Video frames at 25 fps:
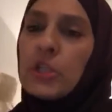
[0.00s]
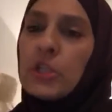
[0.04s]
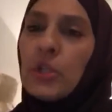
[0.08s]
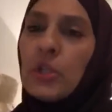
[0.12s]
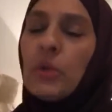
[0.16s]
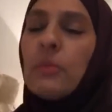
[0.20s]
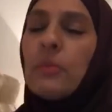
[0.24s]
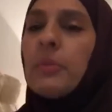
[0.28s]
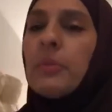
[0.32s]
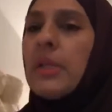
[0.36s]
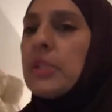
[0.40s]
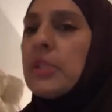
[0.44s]

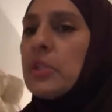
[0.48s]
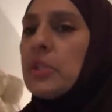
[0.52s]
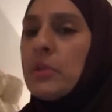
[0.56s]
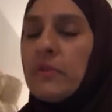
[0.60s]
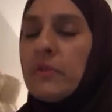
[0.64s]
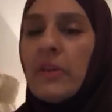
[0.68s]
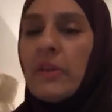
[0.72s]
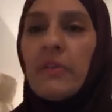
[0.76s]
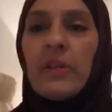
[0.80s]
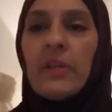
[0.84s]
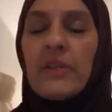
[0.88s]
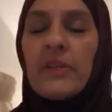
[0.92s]
Plus you've given
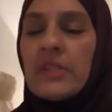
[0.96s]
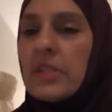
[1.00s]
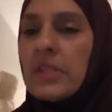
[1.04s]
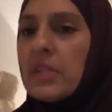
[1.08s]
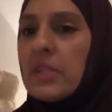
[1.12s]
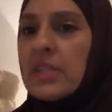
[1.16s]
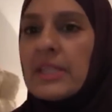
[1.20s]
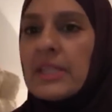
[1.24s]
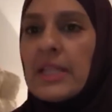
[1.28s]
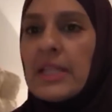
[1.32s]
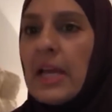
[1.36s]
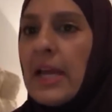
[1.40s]
us the
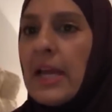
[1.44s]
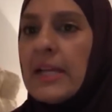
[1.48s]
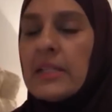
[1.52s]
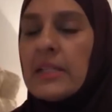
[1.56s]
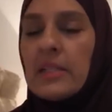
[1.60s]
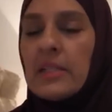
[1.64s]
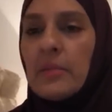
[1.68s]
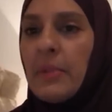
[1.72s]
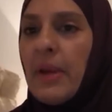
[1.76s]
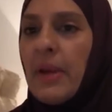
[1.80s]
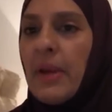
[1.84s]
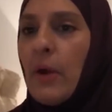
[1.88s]
slides and the
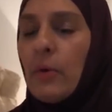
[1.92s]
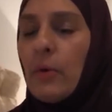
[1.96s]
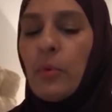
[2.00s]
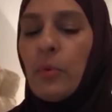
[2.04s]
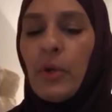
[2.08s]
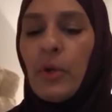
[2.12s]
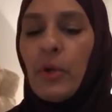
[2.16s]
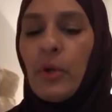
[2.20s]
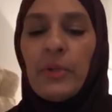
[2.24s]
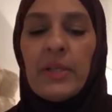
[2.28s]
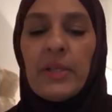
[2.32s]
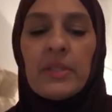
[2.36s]
PowerPoint
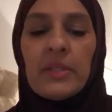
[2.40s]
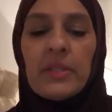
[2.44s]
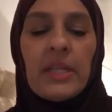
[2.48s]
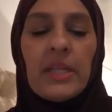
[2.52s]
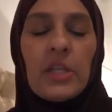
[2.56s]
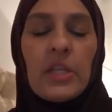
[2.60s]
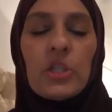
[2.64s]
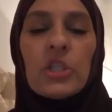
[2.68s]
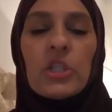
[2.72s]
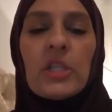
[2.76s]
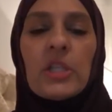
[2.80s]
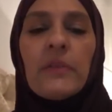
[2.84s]
presentations and
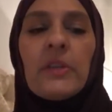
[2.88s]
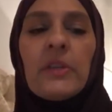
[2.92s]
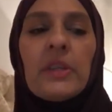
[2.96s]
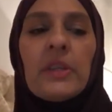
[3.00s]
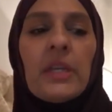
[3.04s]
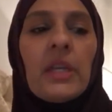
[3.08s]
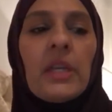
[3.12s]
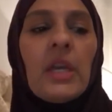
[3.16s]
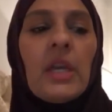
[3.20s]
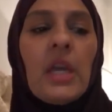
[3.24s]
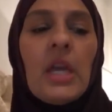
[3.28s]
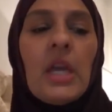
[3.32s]
everything.
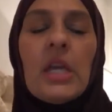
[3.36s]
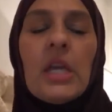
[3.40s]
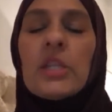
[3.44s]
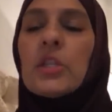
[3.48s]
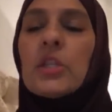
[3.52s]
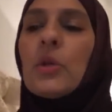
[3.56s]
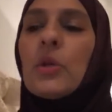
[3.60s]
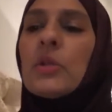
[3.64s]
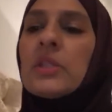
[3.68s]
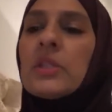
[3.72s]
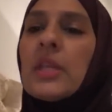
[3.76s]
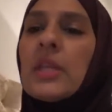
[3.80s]
So it's
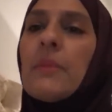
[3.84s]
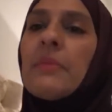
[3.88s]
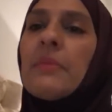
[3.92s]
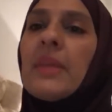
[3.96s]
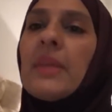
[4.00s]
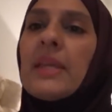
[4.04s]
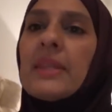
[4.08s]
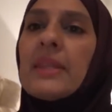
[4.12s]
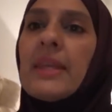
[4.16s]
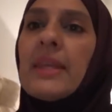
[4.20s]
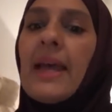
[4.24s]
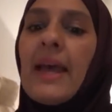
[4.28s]
something
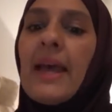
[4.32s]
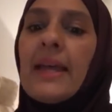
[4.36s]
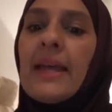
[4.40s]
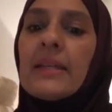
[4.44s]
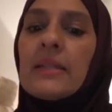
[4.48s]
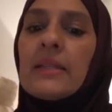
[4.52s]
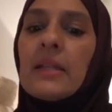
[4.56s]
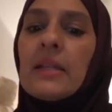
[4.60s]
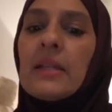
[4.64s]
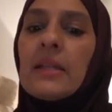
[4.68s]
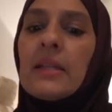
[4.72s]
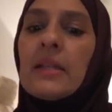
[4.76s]
that,
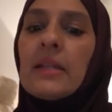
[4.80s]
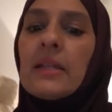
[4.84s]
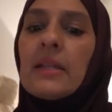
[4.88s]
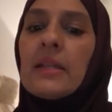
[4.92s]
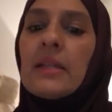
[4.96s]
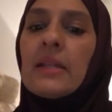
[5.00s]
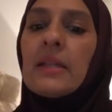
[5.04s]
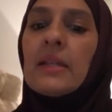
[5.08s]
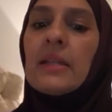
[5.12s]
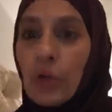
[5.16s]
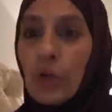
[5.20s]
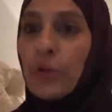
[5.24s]
like, I still
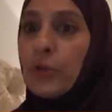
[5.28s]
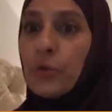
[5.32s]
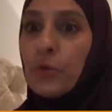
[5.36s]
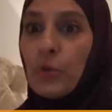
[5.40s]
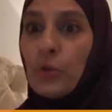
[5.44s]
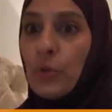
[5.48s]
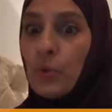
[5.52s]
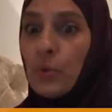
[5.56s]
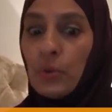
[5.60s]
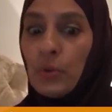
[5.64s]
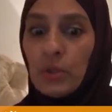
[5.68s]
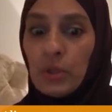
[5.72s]
go
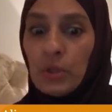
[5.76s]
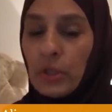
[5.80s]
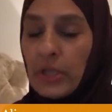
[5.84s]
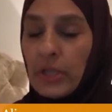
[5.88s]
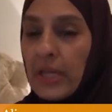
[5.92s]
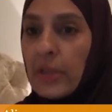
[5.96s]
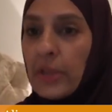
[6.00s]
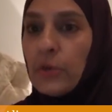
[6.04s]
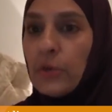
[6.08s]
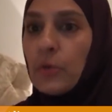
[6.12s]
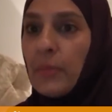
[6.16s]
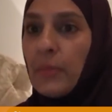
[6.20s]
through looking
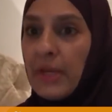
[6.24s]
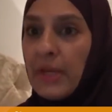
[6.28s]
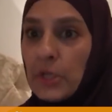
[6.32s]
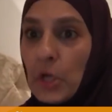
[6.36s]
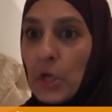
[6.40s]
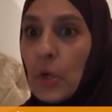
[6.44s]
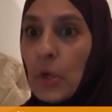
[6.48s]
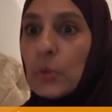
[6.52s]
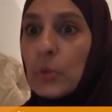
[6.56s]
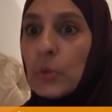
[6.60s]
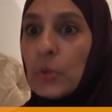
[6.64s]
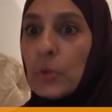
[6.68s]
through my
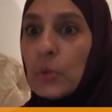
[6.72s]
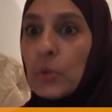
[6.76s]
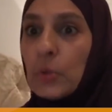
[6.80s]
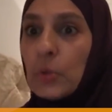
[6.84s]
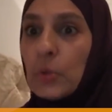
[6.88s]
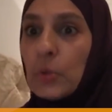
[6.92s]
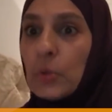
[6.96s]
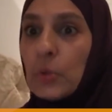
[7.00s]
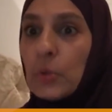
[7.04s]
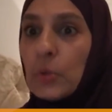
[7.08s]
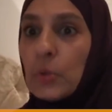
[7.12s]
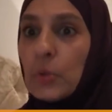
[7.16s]
notes that I've
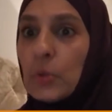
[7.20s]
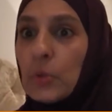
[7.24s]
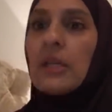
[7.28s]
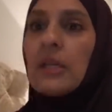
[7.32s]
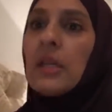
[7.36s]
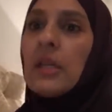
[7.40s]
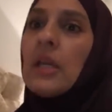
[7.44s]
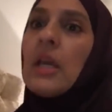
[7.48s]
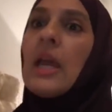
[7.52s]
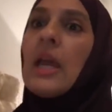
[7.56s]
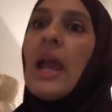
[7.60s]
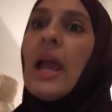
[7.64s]
taken,
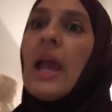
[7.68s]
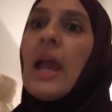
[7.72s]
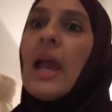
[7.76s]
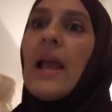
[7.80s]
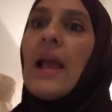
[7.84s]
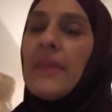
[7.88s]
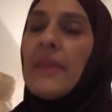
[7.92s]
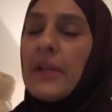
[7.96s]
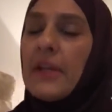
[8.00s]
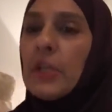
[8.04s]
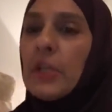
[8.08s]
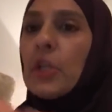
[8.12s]
and
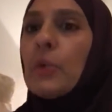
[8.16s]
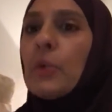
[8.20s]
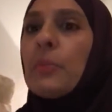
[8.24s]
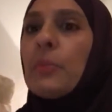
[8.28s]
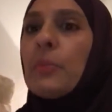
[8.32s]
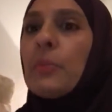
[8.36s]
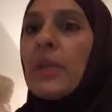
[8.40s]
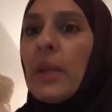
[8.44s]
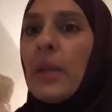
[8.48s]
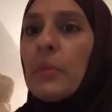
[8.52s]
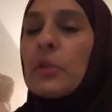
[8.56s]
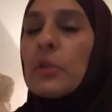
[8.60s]
then, being
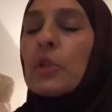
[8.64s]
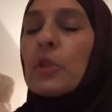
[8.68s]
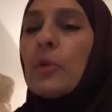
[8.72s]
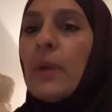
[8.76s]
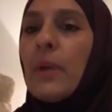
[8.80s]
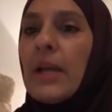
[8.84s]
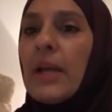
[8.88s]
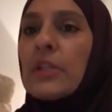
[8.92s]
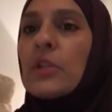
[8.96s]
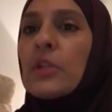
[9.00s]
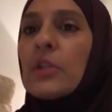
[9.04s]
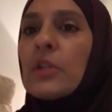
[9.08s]
able to go back
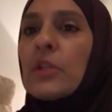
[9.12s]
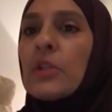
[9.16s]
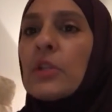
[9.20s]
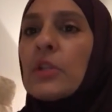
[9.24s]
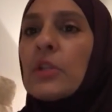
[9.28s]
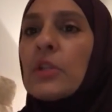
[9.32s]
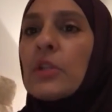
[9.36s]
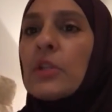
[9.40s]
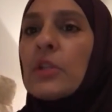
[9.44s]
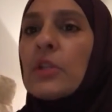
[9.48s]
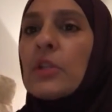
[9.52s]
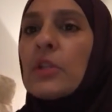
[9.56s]
to the
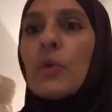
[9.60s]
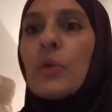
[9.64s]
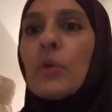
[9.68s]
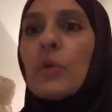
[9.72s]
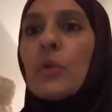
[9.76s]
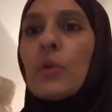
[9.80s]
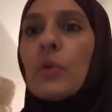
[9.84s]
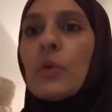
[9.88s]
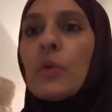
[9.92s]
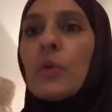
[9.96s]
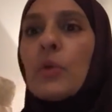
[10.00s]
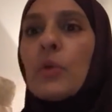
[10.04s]
recording. So
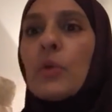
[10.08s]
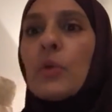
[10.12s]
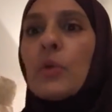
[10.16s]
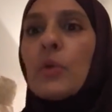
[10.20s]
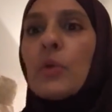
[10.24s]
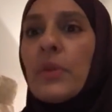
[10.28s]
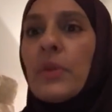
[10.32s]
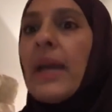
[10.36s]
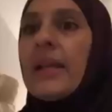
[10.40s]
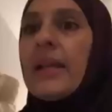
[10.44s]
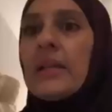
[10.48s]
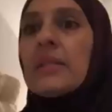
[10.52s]
that is
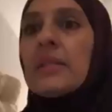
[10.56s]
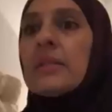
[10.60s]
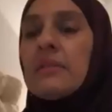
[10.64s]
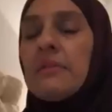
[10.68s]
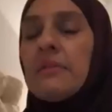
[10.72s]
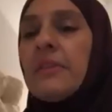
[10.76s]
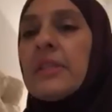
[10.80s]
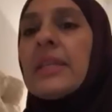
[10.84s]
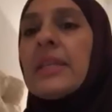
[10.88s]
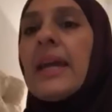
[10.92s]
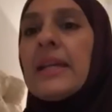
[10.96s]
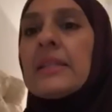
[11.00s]
fantastic
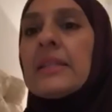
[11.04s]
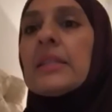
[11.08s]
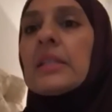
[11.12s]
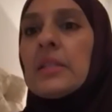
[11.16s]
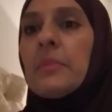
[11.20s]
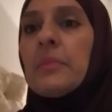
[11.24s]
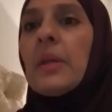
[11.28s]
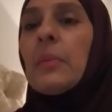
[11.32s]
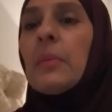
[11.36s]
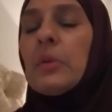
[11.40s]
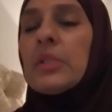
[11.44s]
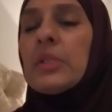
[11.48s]
to be able to
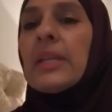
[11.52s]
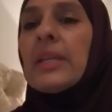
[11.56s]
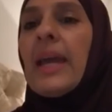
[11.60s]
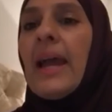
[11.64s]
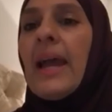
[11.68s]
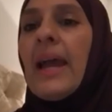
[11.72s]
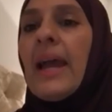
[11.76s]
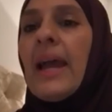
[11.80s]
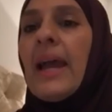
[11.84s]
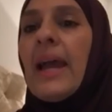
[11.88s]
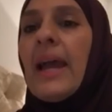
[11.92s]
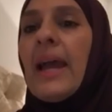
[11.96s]
have that,
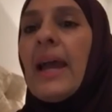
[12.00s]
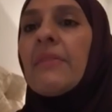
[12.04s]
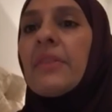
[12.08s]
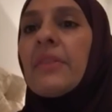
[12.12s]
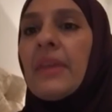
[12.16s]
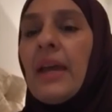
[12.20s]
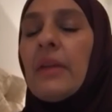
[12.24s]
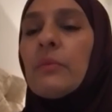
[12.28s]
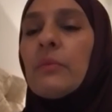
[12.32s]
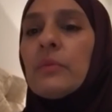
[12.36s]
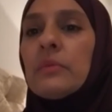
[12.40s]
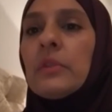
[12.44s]

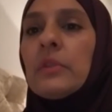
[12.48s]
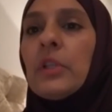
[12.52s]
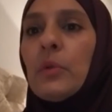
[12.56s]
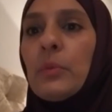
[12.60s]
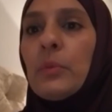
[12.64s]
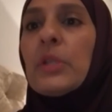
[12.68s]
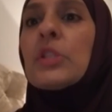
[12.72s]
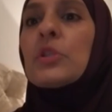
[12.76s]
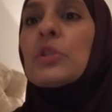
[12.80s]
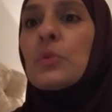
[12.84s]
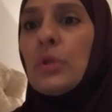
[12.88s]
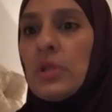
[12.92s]

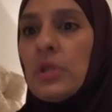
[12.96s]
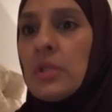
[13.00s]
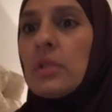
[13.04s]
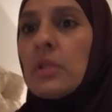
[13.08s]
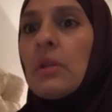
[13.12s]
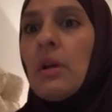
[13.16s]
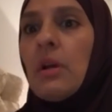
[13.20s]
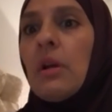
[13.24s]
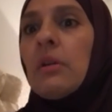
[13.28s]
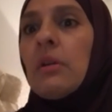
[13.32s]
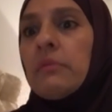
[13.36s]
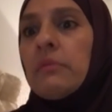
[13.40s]
resource
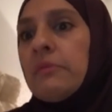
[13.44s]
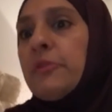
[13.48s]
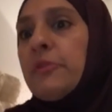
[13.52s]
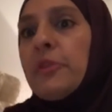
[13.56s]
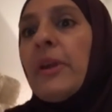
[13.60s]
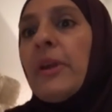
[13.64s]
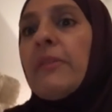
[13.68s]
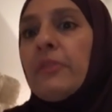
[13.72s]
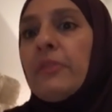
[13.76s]
forever.